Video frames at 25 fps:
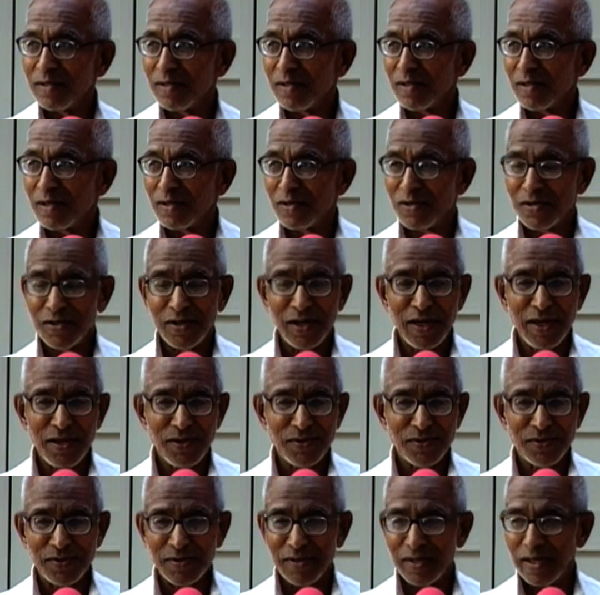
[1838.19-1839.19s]

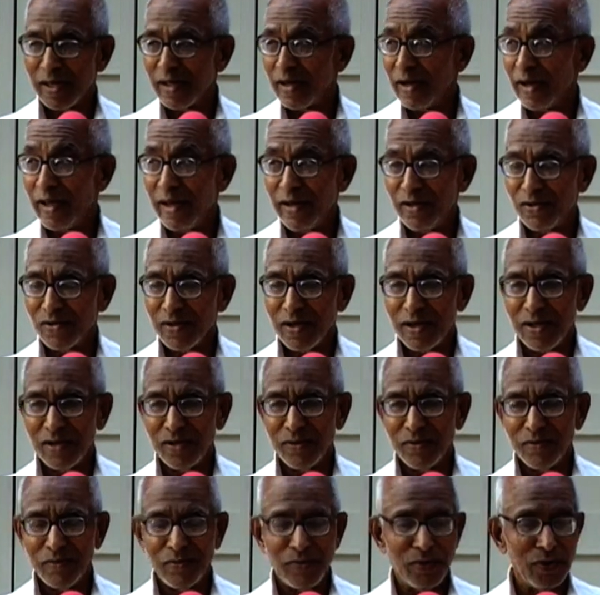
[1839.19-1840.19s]
the nature,
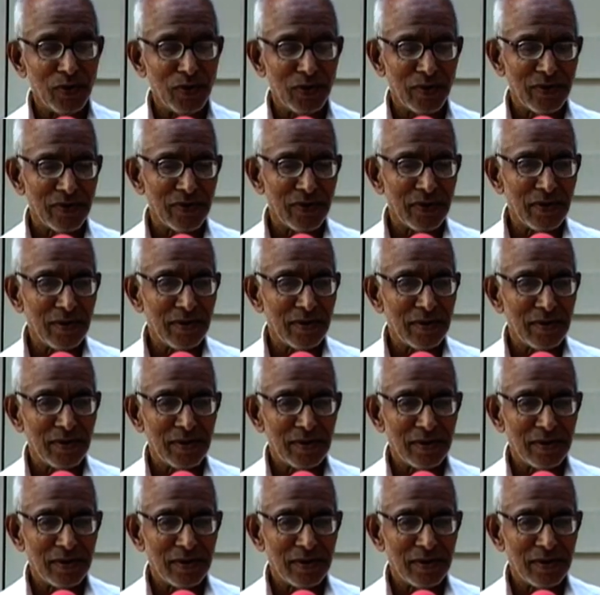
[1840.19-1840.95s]
beautiful,